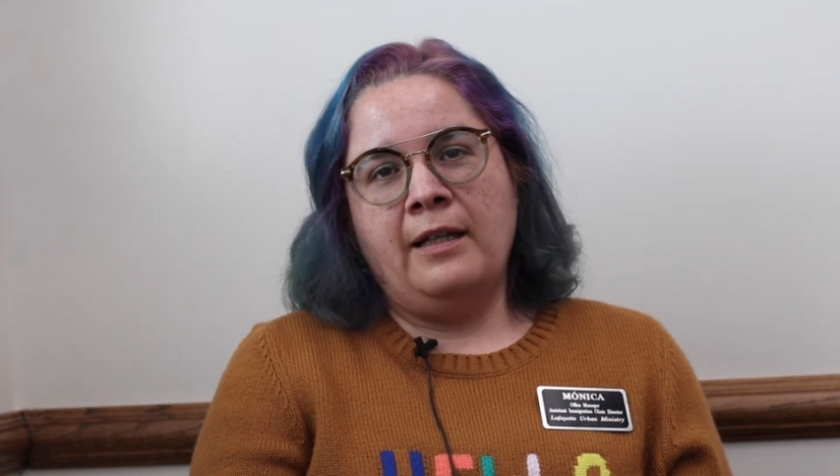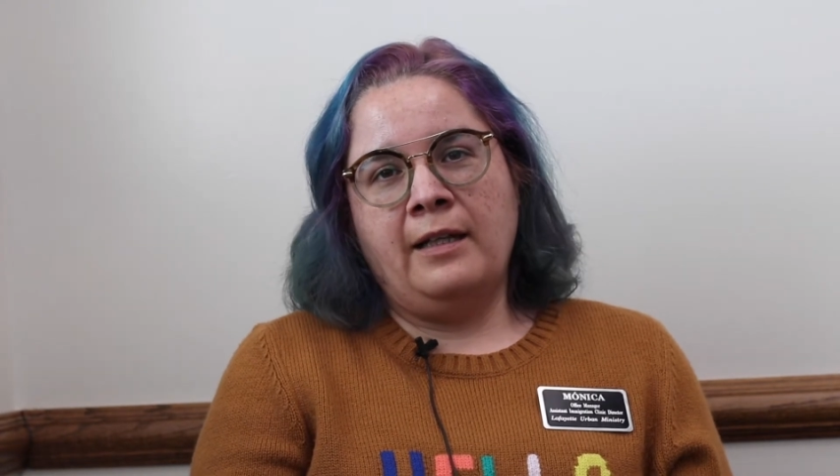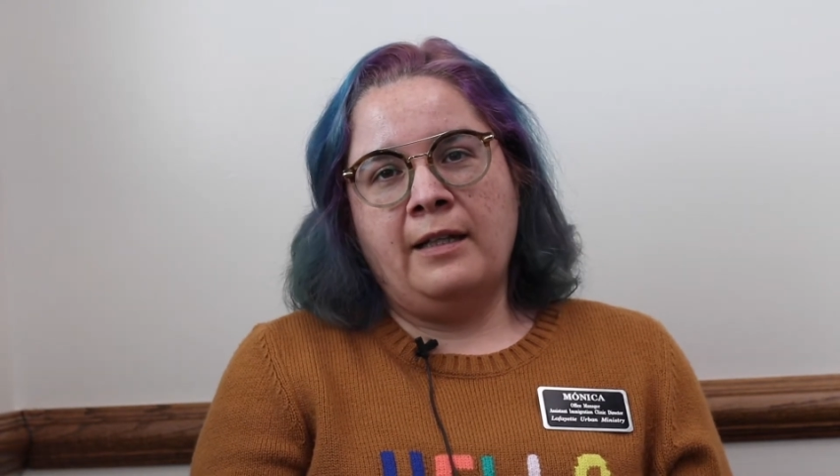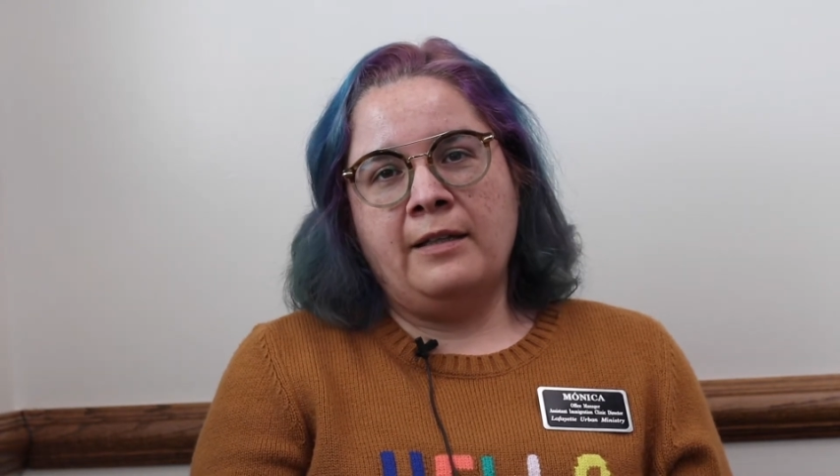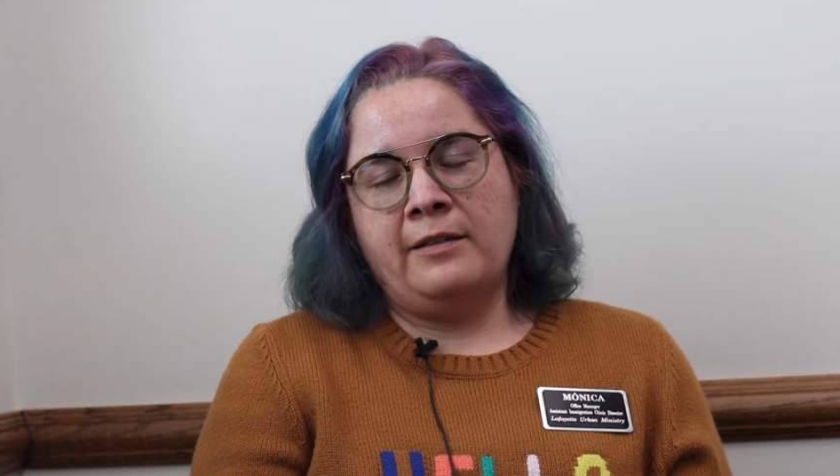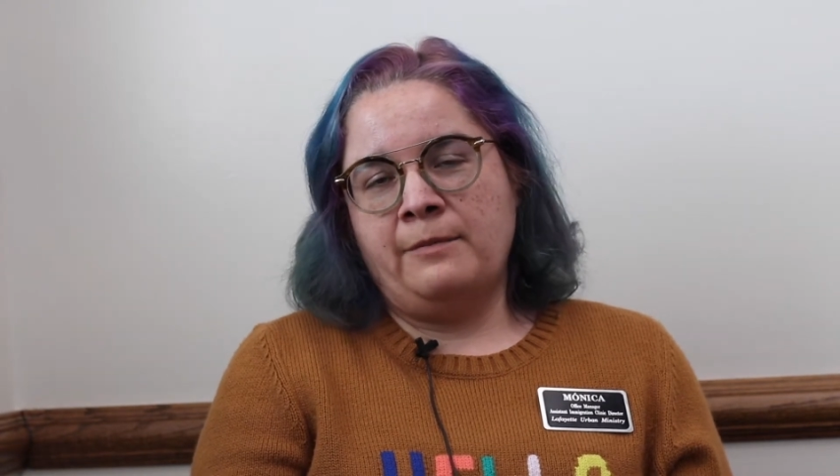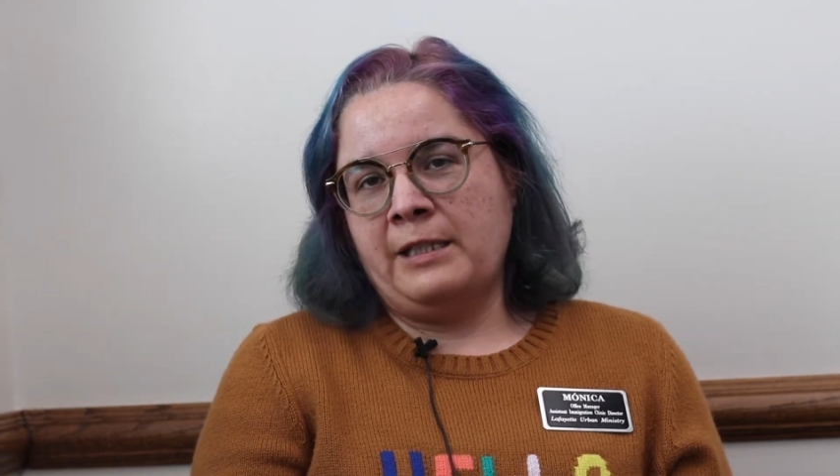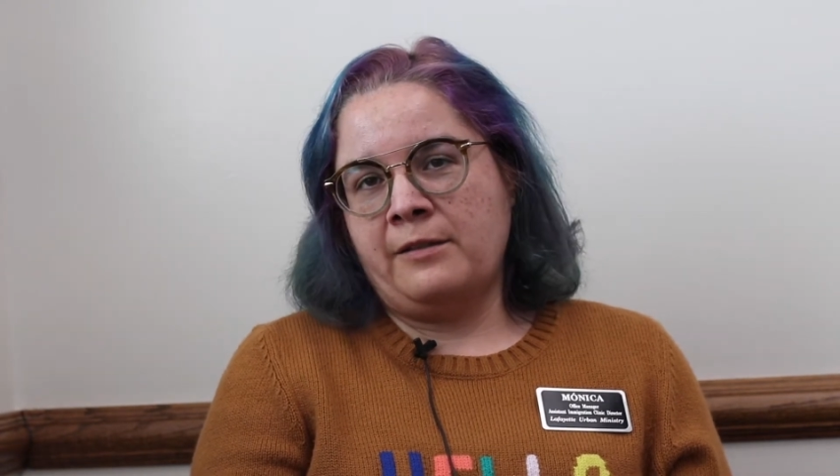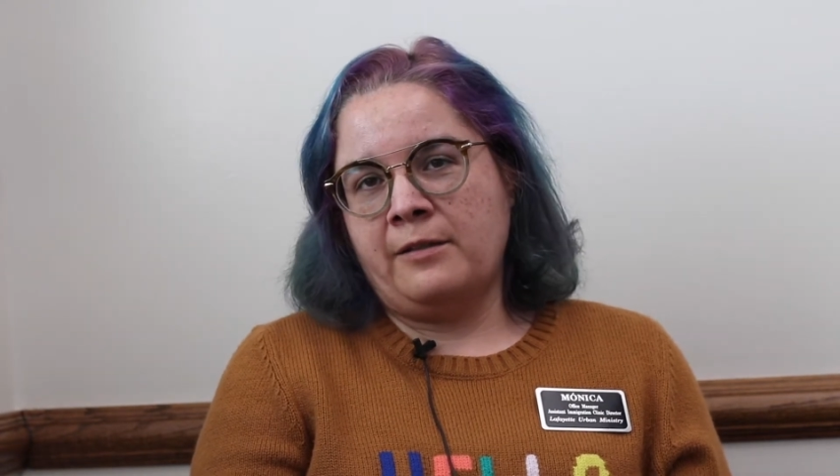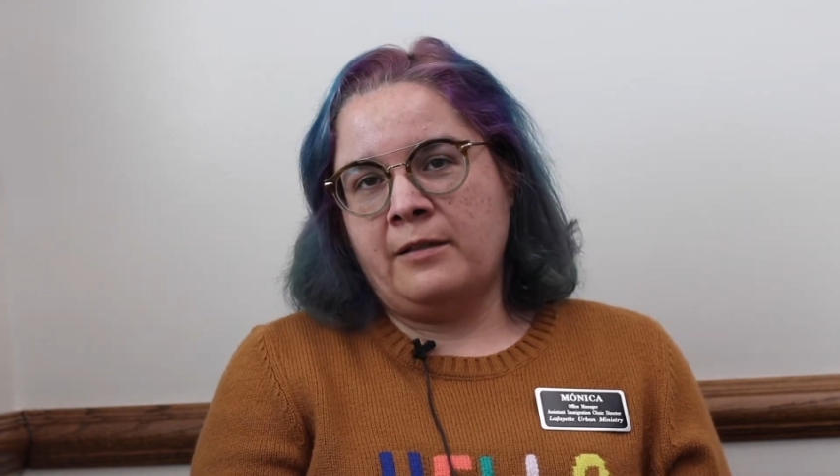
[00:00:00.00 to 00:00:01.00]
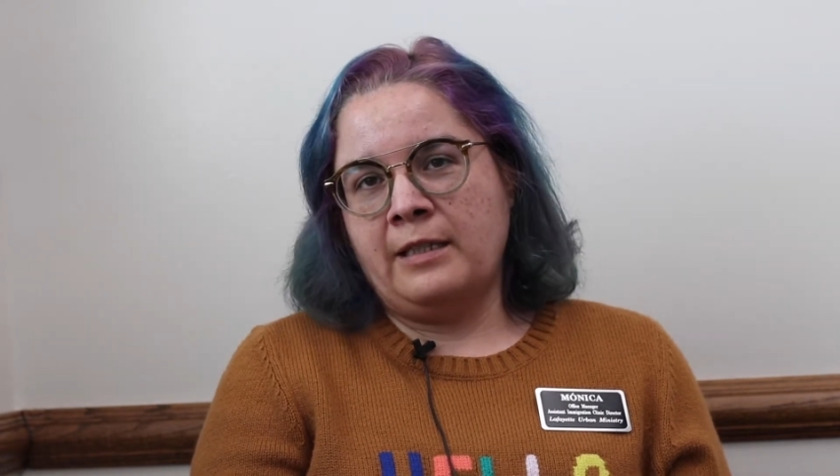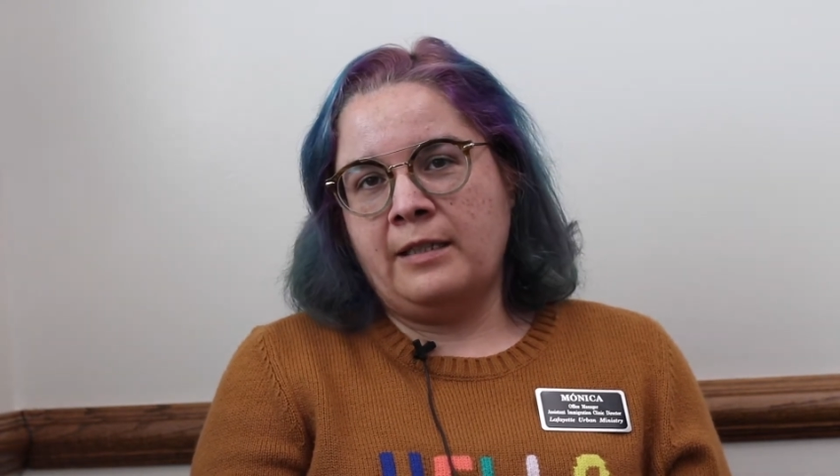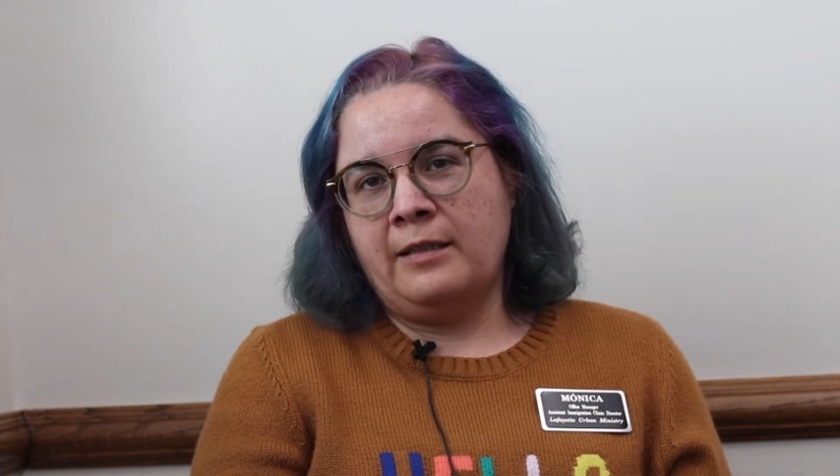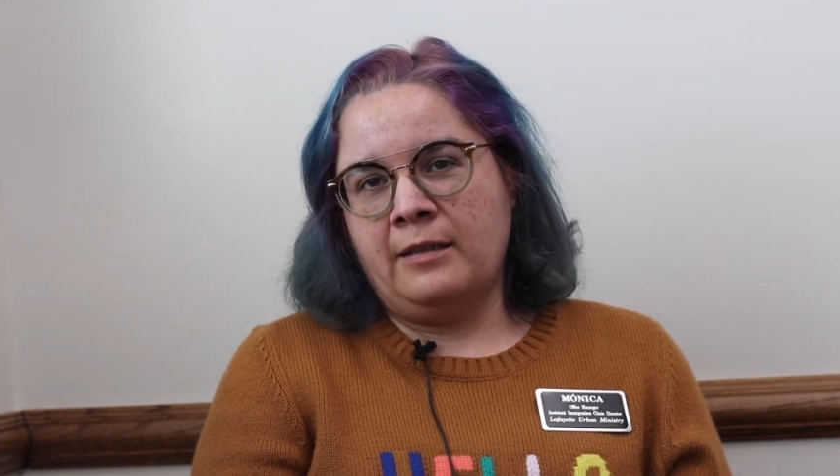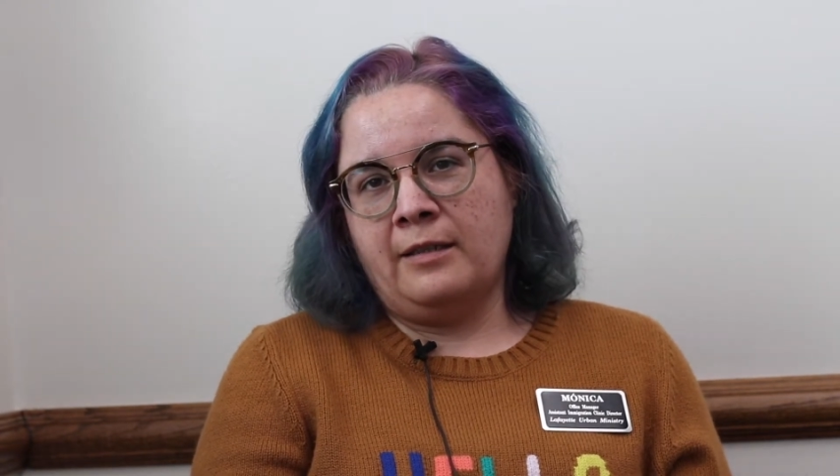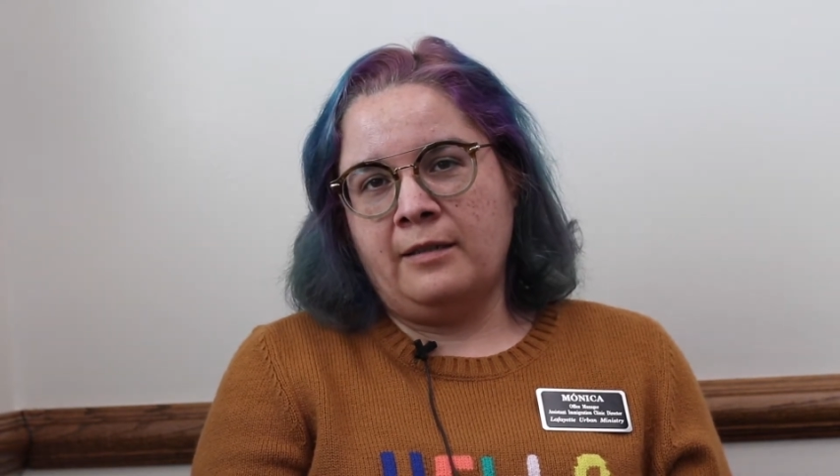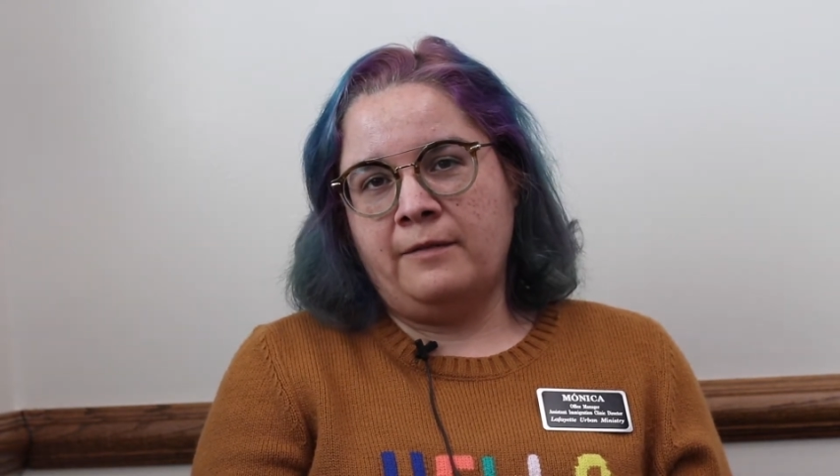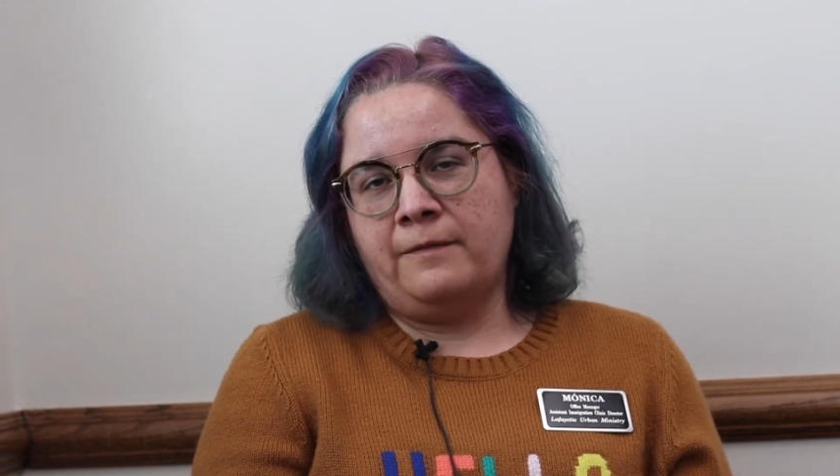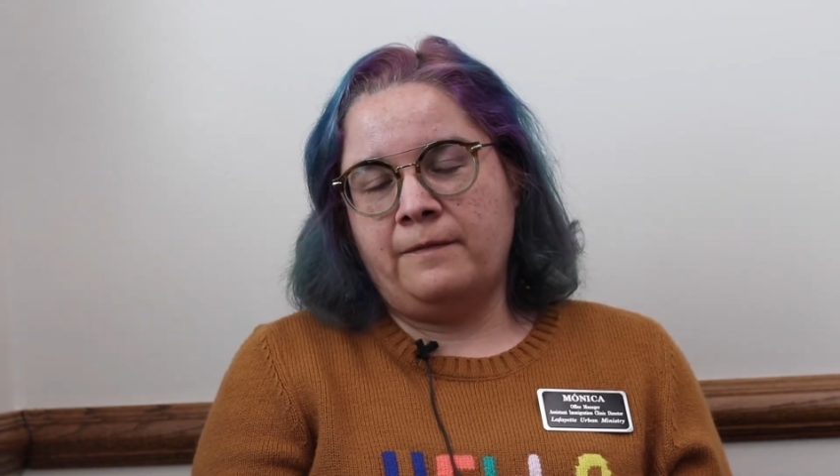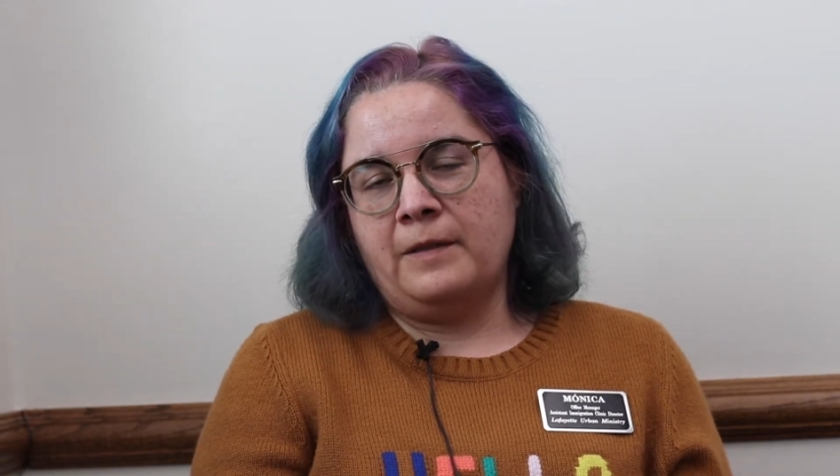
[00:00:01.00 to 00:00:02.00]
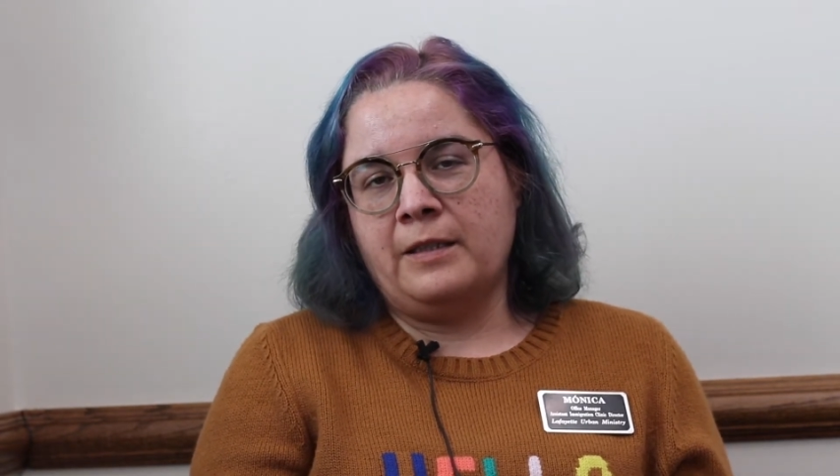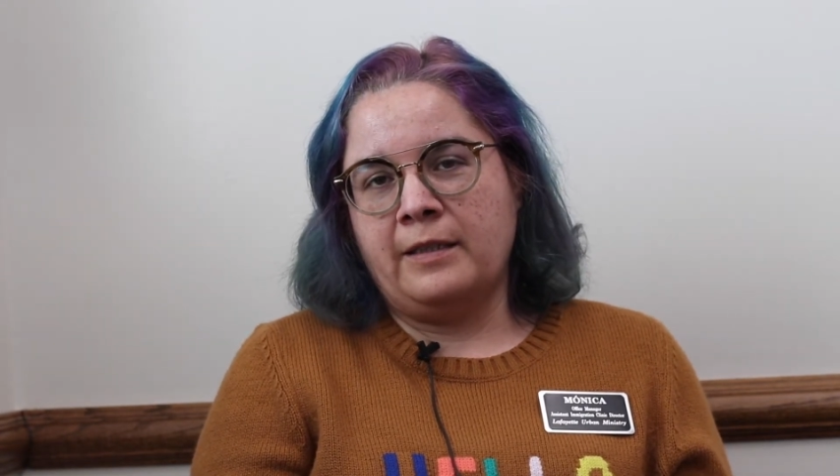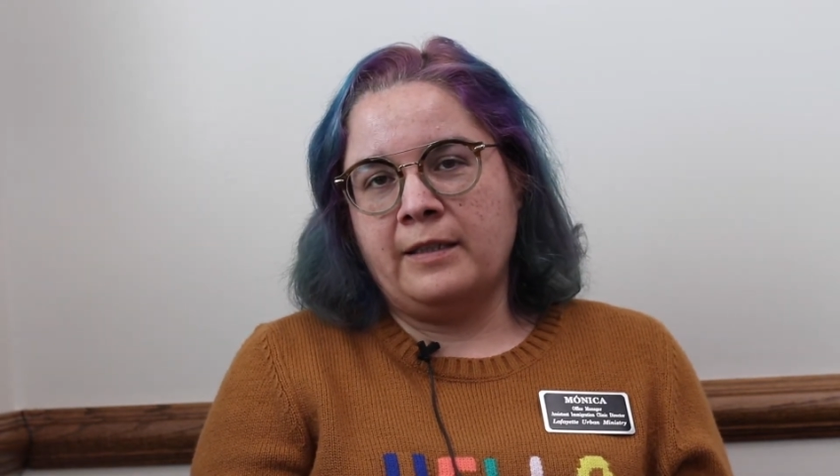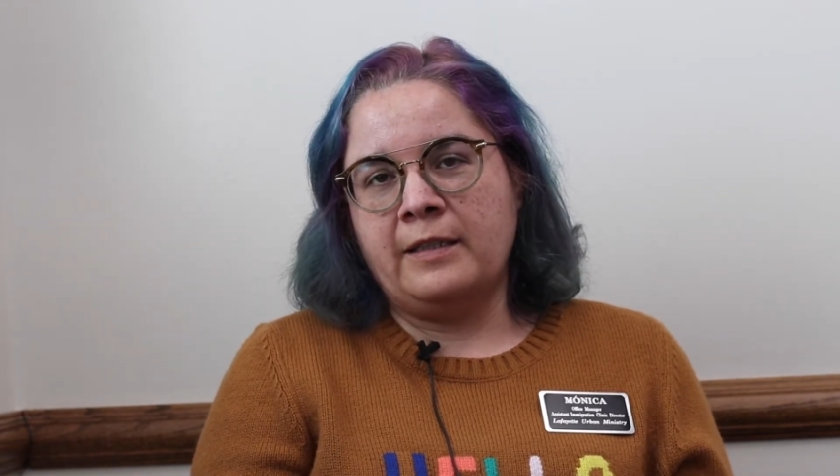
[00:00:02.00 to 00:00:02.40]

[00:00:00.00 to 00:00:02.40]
and she makes sure that all of our